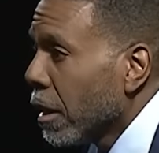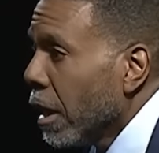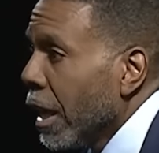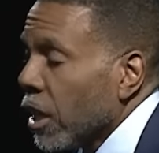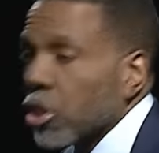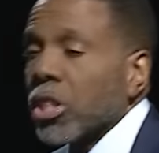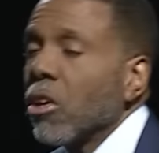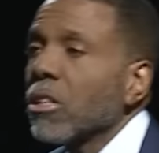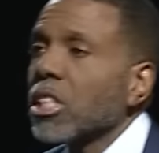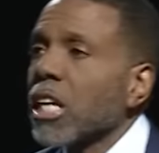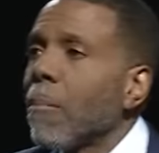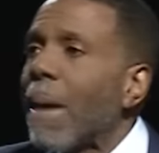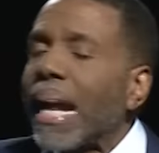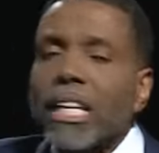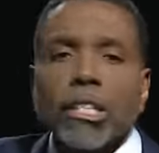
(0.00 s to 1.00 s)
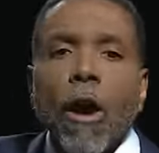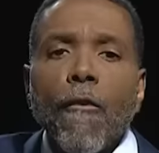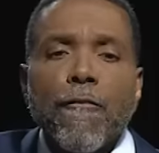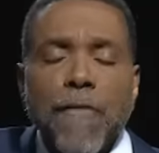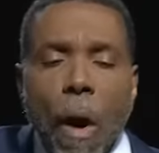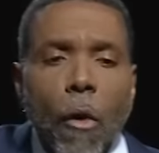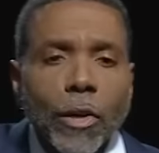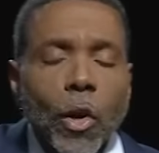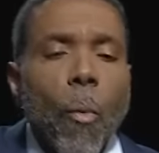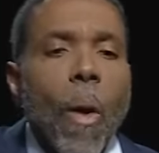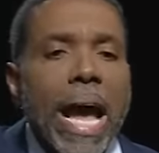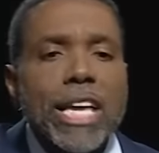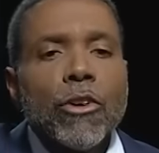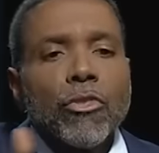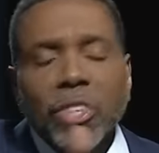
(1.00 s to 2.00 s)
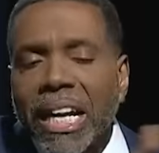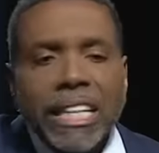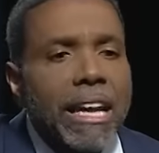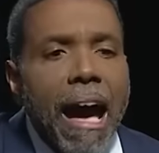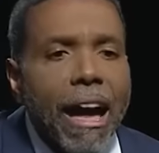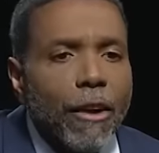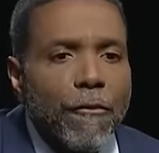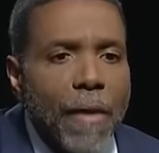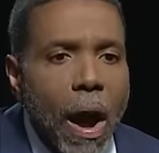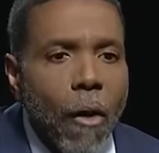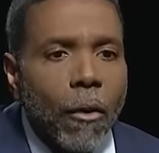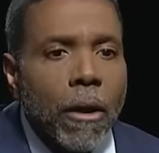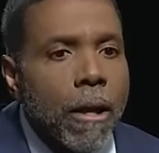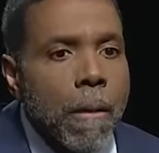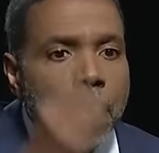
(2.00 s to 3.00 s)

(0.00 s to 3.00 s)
As soon as somebody don't vote the way you think they ought to vote,